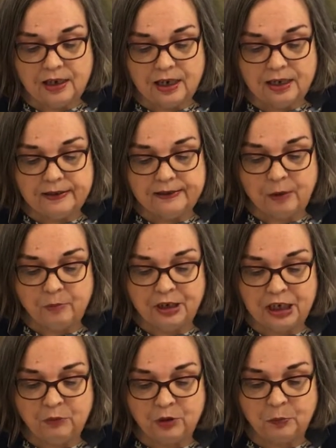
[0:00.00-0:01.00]

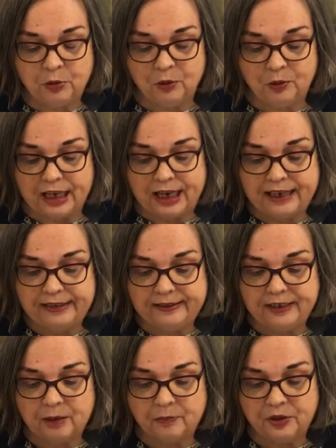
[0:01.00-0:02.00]
Somebody would pull the ice
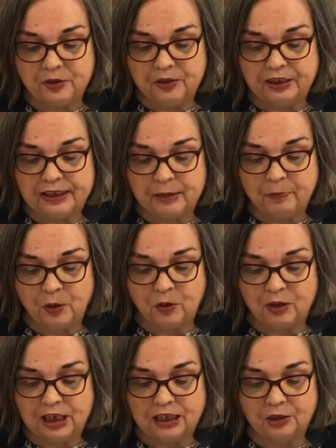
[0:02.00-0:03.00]
tubs to the depot
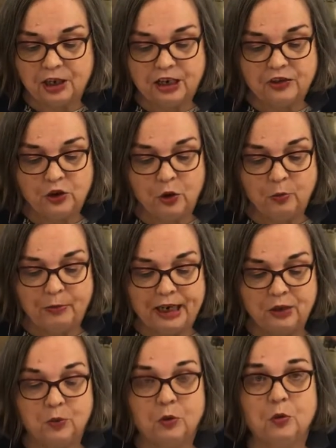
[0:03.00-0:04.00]
on a large
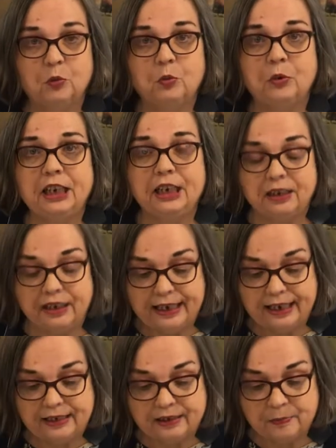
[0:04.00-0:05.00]
homemade wooden
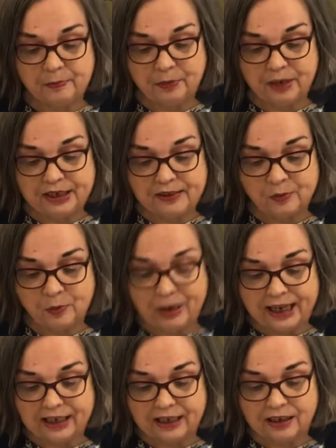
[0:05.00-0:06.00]
express
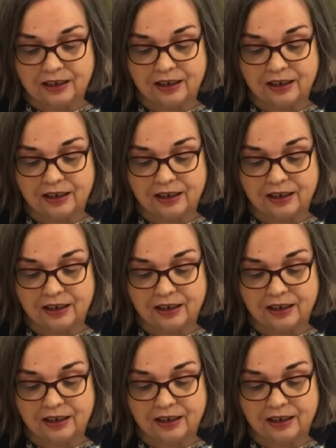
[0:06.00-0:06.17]
wagon.